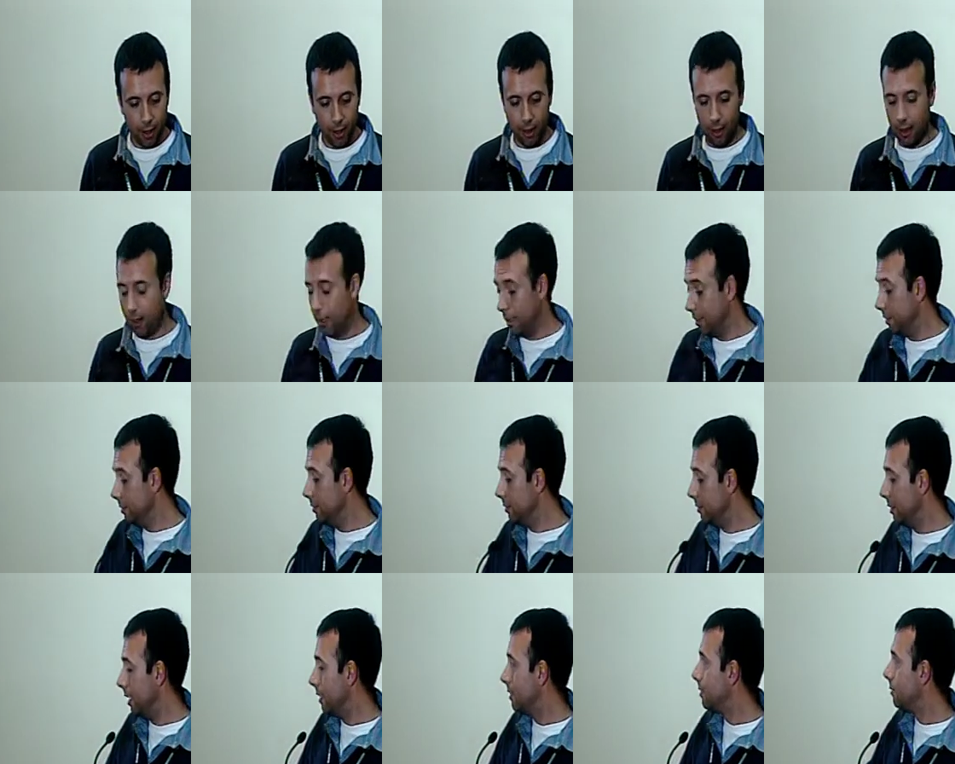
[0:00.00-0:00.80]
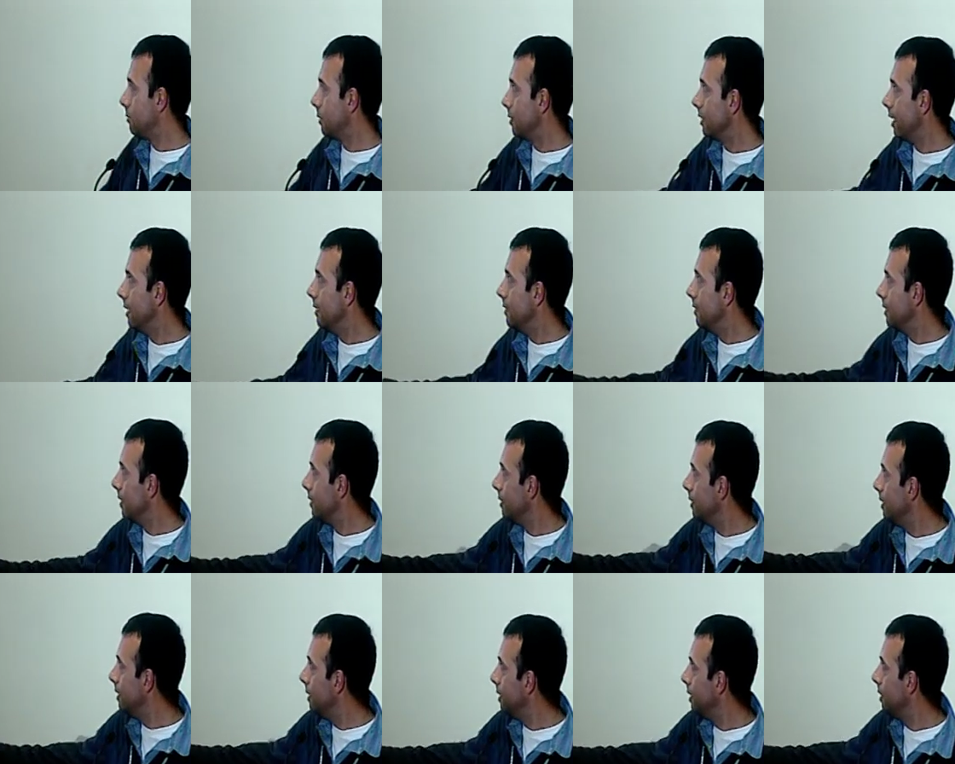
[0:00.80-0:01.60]
And that's what I said
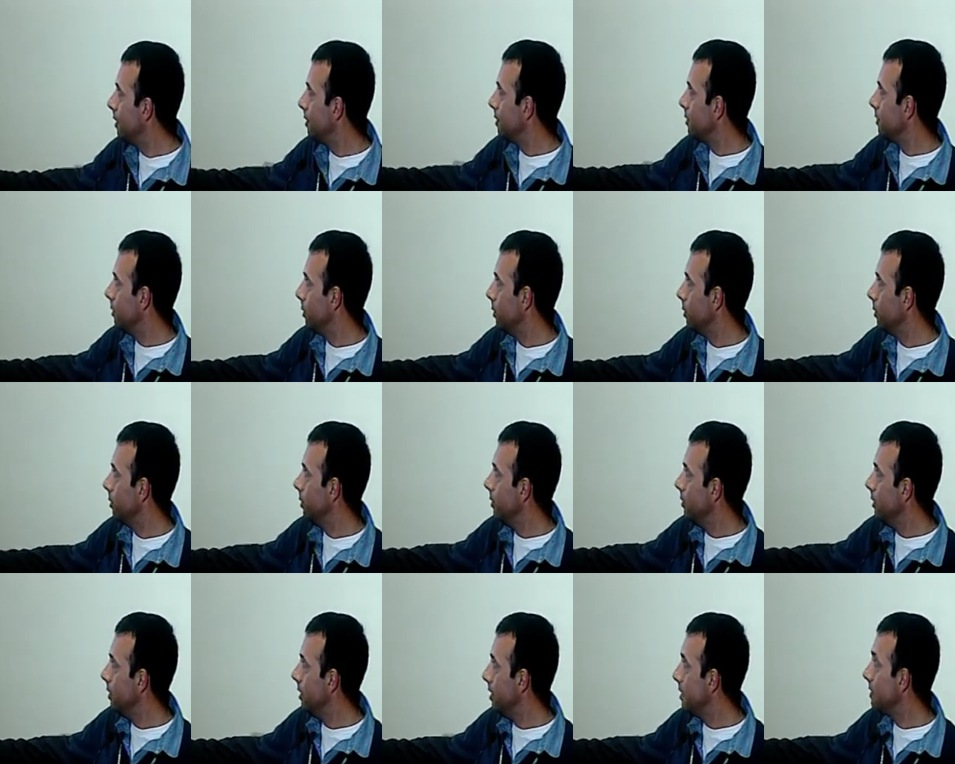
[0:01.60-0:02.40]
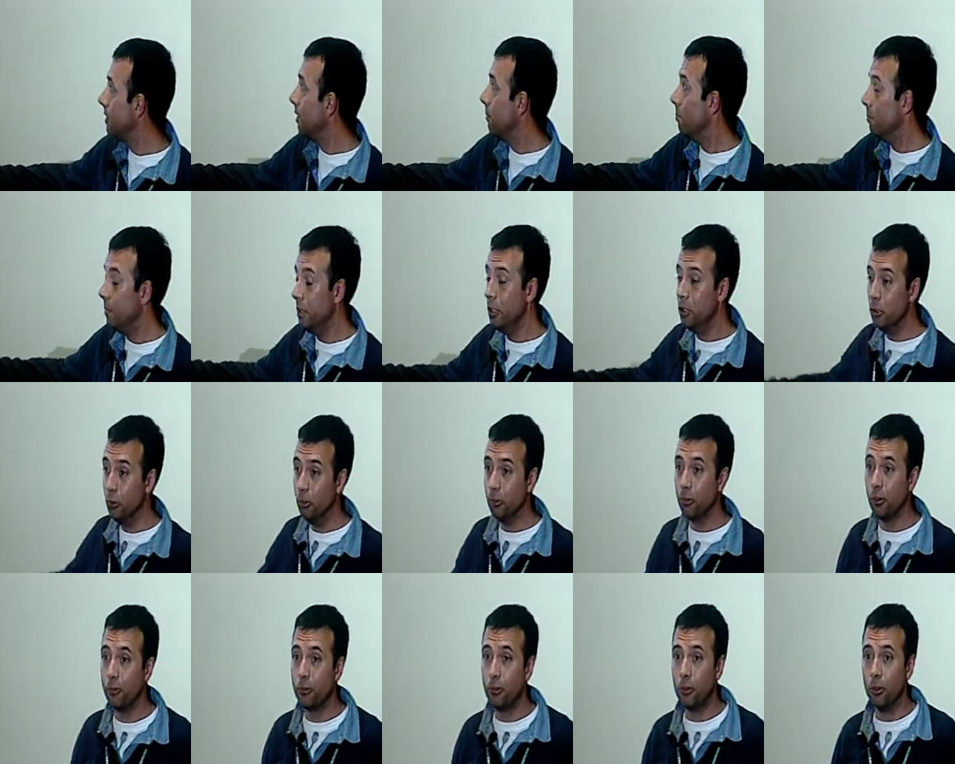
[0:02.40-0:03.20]
here. So this can be
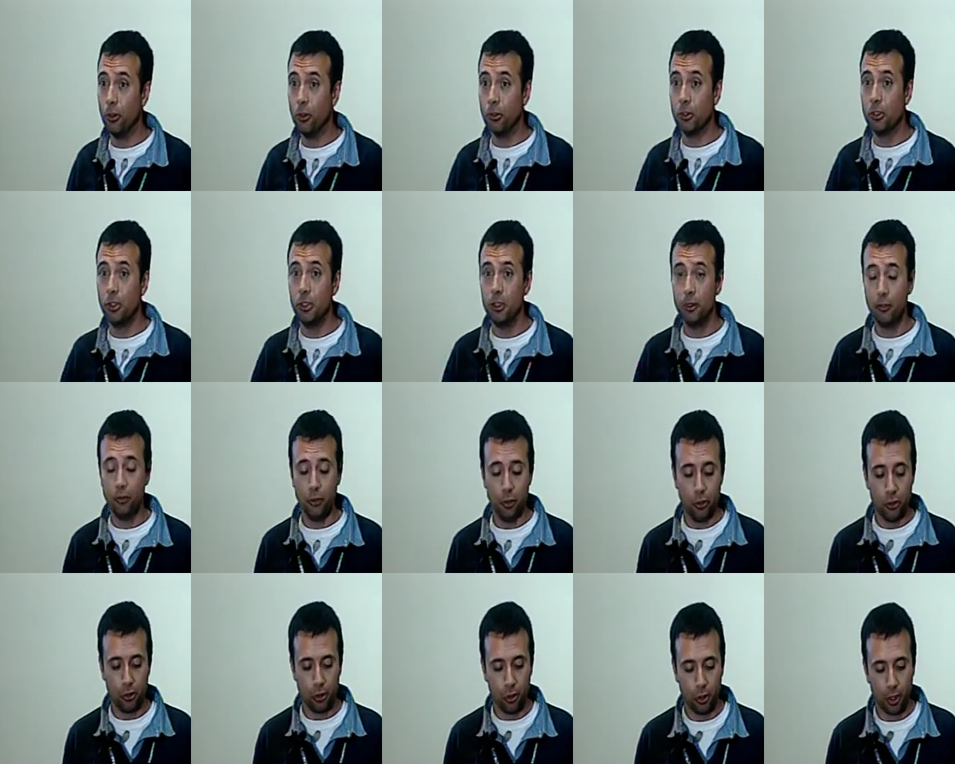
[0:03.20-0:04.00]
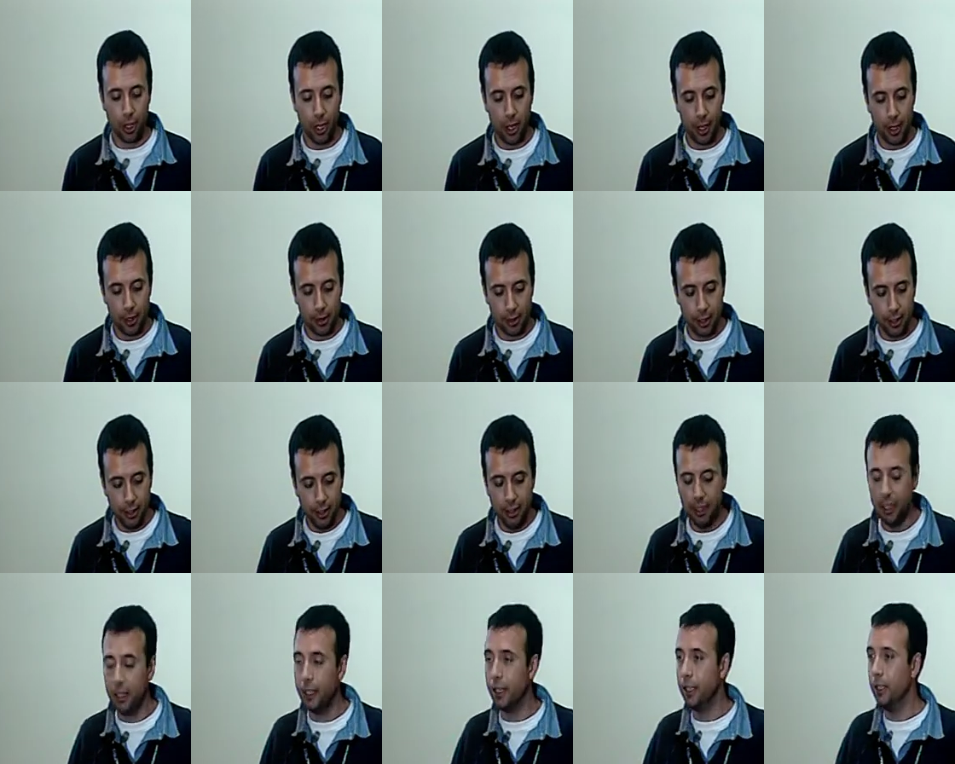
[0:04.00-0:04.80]
used, of course, in the future as an
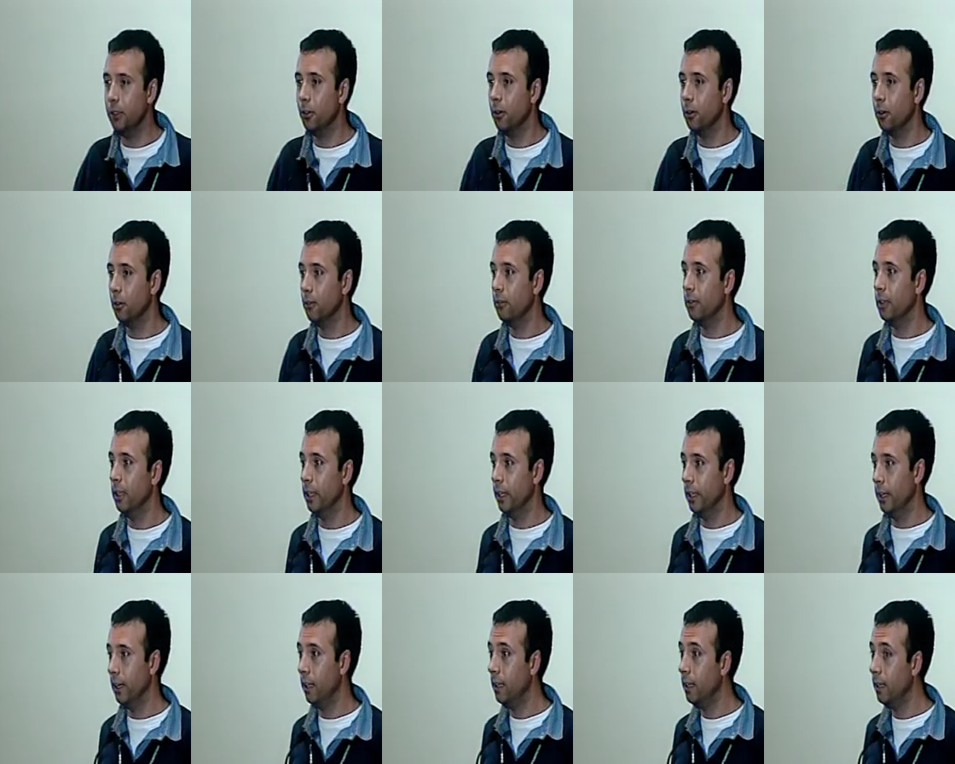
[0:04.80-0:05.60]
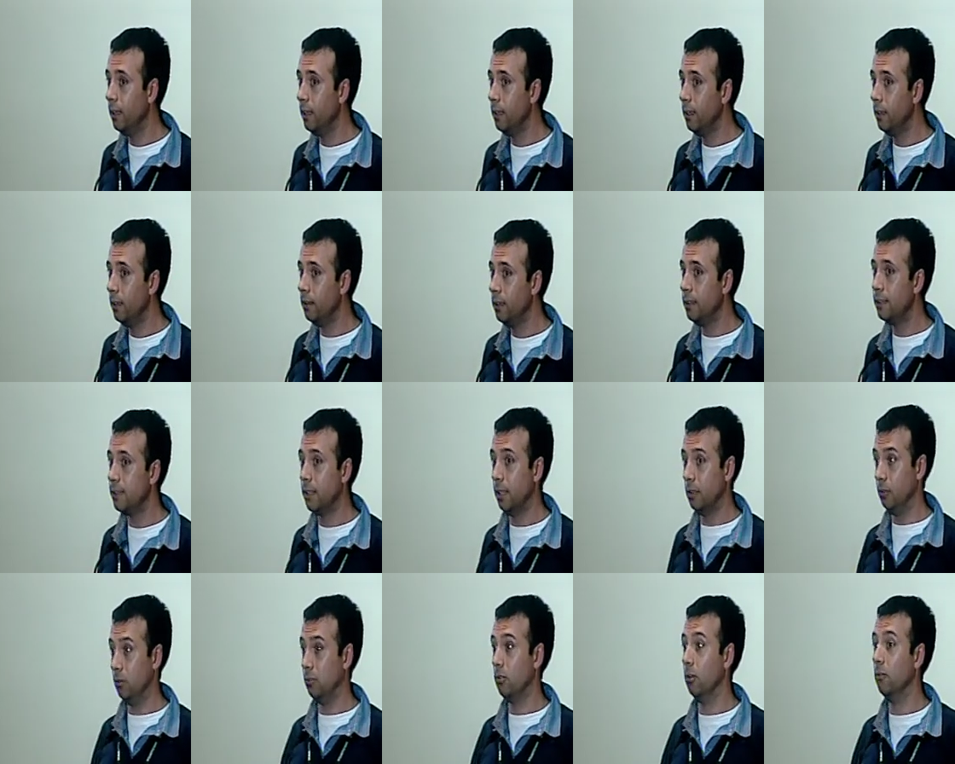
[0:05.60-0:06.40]
indicator of the
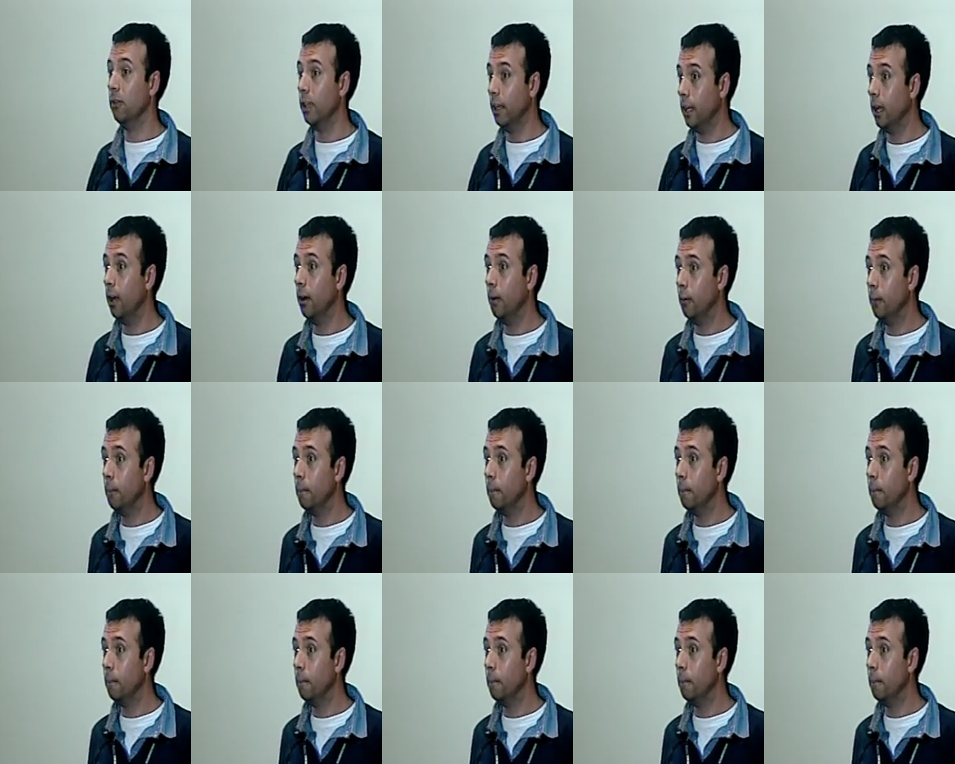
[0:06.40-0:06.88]
status of the cow.